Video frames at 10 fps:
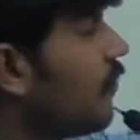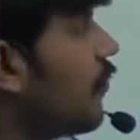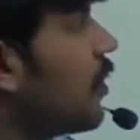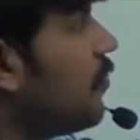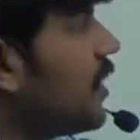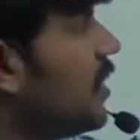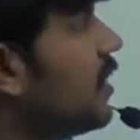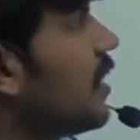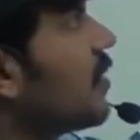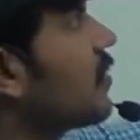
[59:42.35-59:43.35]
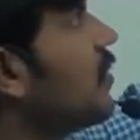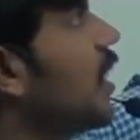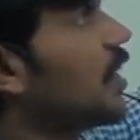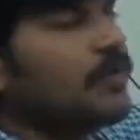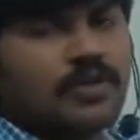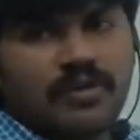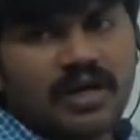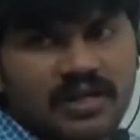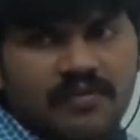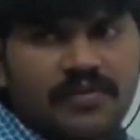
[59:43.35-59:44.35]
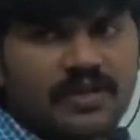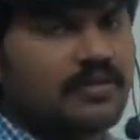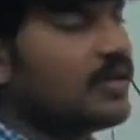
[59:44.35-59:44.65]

From here I want to call M1.